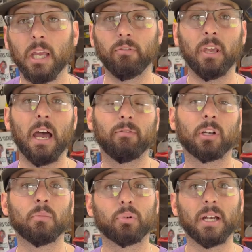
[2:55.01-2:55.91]
If you have a
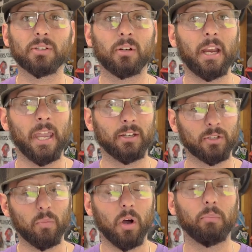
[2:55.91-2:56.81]
compressor and a
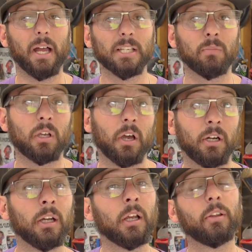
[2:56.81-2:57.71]
small plasma
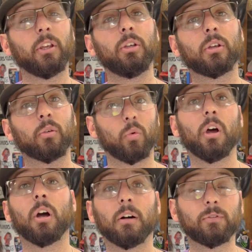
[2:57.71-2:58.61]
cutter that you can
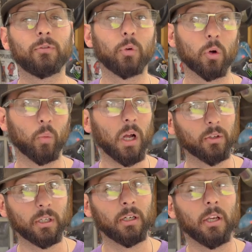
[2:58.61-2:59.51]
run off of your
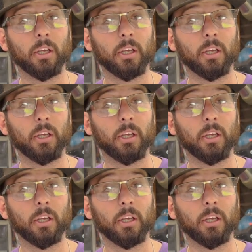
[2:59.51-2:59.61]
welder,